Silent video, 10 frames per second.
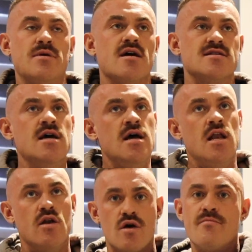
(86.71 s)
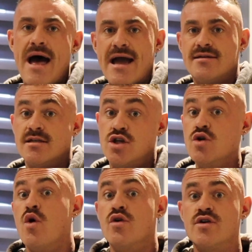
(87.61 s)
Because looking back at the
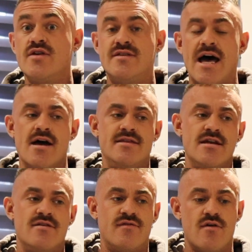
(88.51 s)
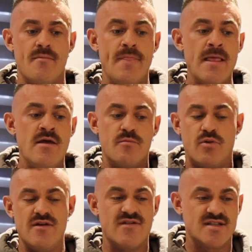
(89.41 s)
200 that I did from the
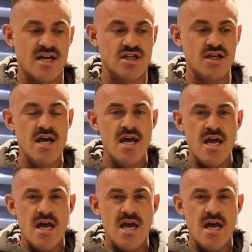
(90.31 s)
previous session,